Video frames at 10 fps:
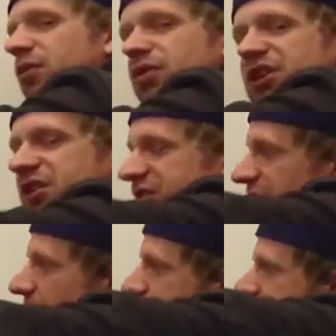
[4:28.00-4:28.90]
we need to
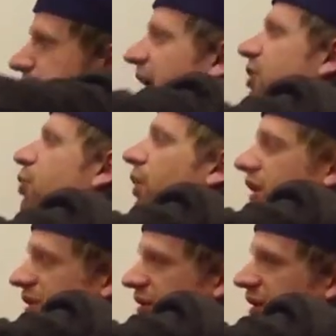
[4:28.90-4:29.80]
times it by the
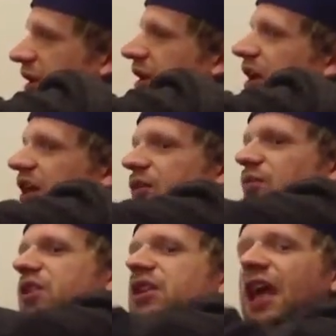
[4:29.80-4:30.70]
width. And then
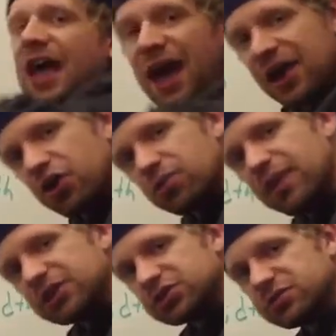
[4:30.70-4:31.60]
we need to add our
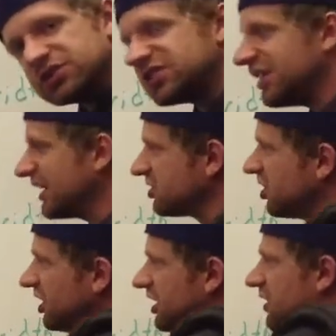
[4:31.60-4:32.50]
measurements, and that's
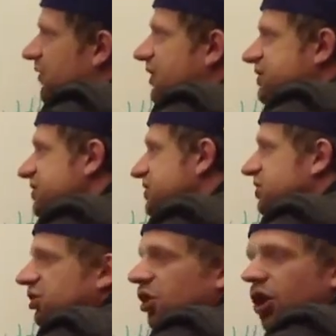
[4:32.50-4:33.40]
going to give us
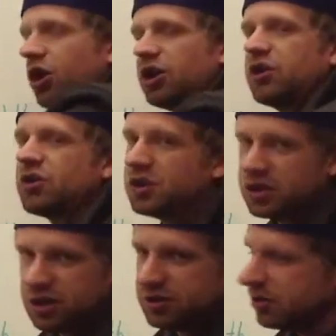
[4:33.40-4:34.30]
our area.